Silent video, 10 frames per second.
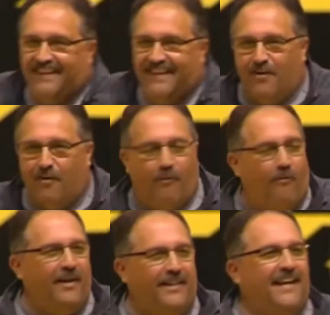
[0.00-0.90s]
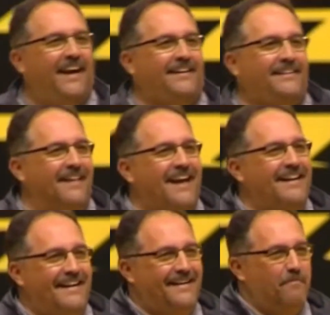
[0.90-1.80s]
well, what the heck do they
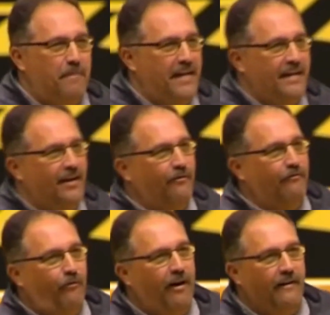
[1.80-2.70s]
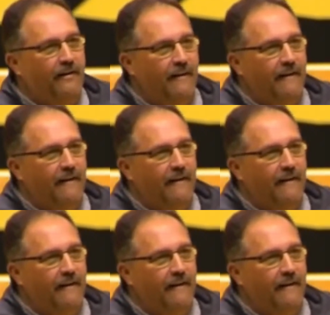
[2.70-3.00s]
need to be here for?